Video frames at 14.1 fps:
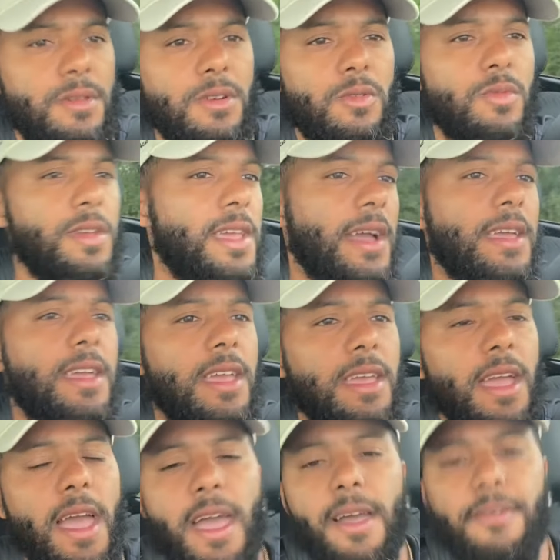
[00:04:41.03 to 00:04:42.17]
We can't keep
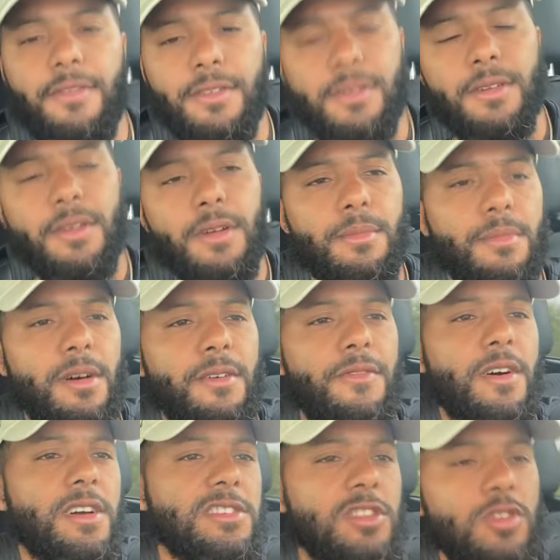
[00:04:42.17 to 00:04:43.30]
having
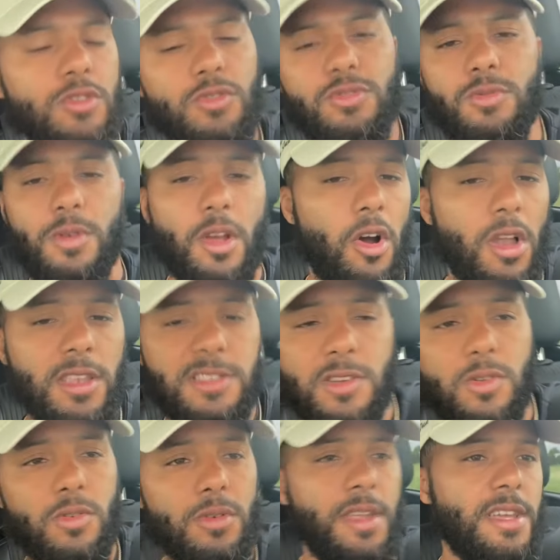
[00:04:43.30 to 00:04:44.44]
motherfuckers lose regardless of
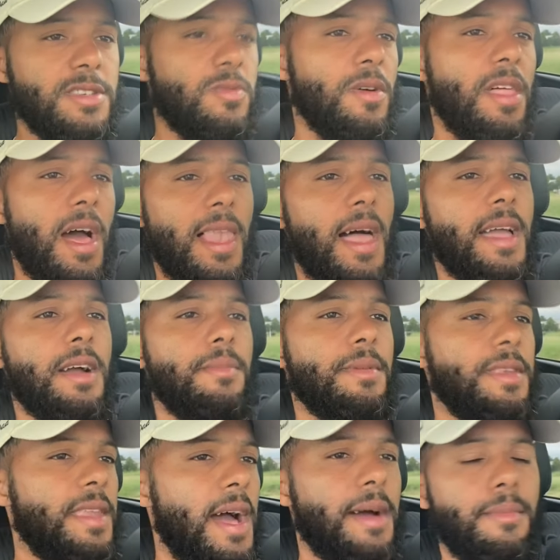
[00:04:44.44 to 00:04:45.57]
who it is, whether I like them or
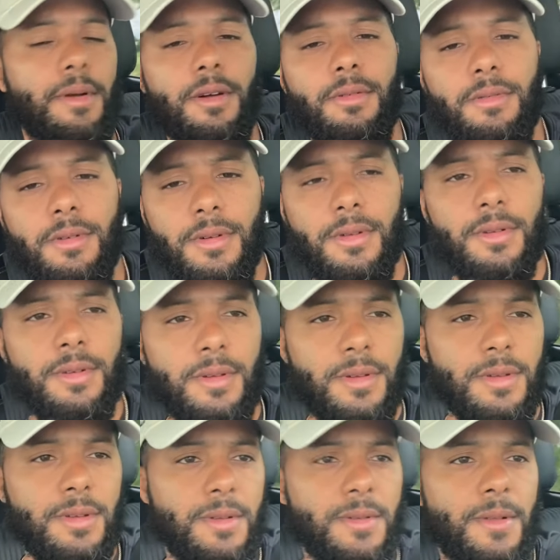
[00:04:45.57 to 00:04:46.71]
not, bro.
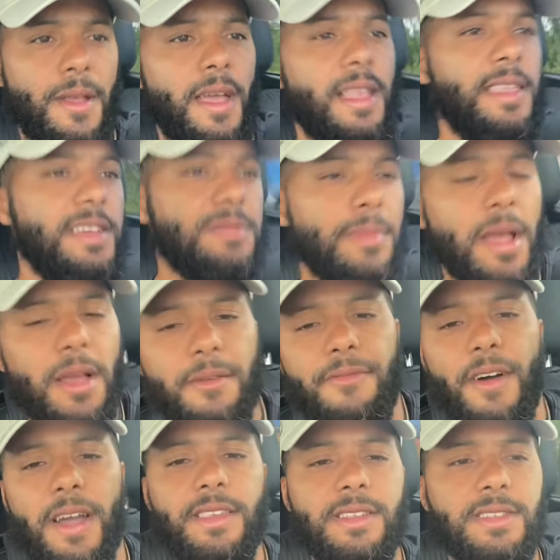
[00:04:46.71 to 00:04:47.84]
At least make them
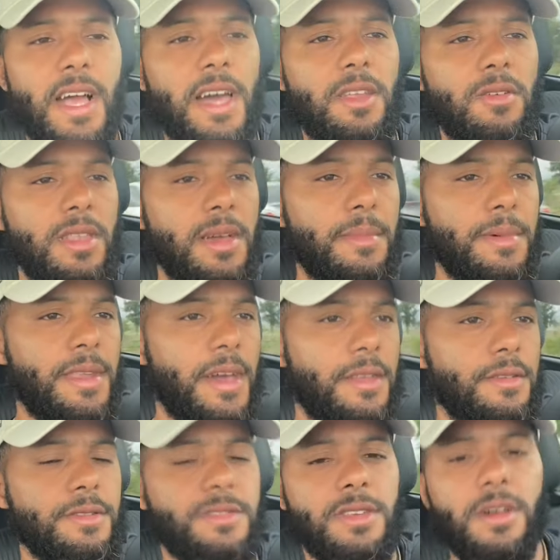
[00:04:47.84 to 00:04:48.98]
fight in the title
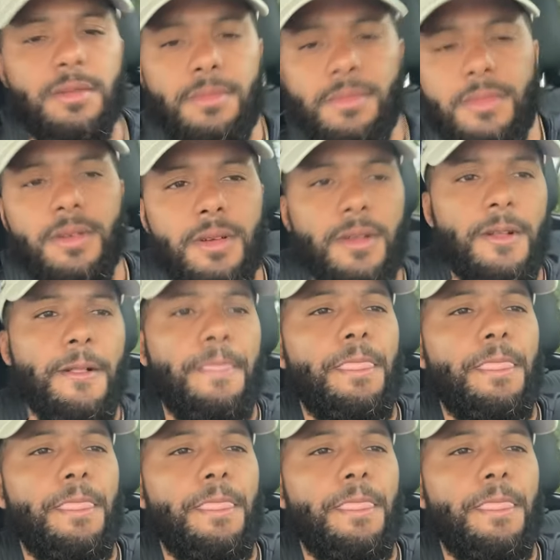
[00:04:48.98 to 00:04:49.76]
eliminator or something.